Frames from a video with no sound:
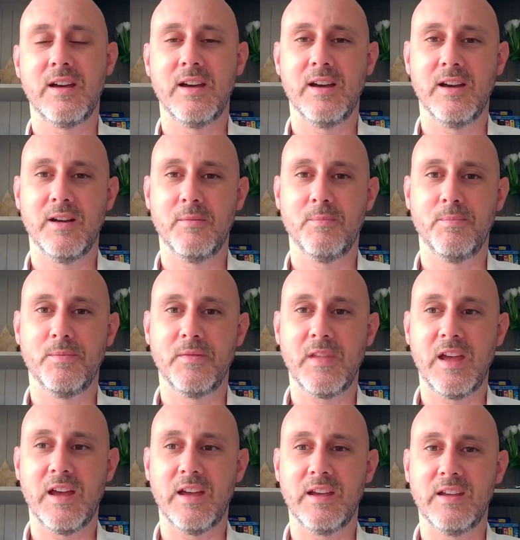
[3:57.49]

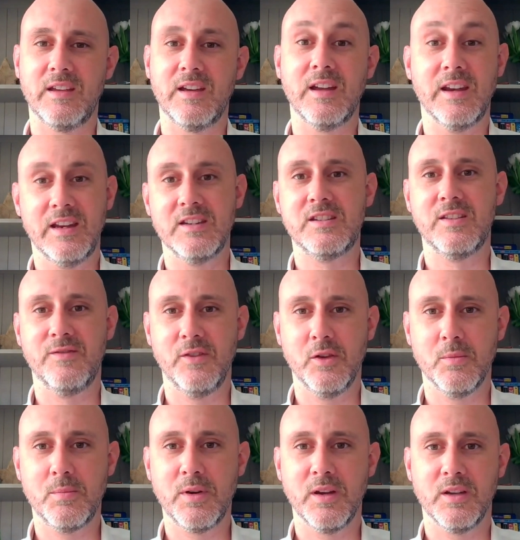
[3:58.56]
an
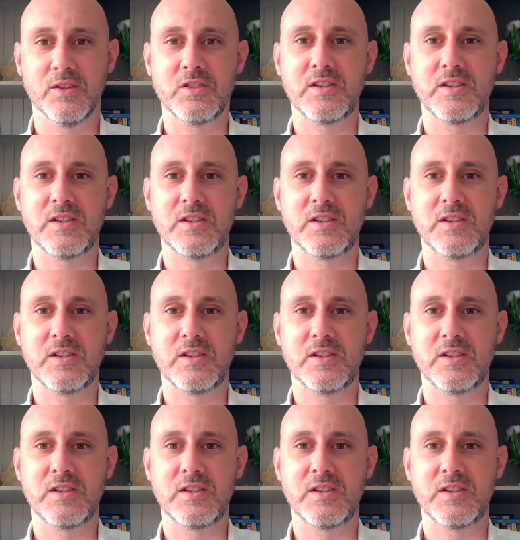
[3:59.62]
interview per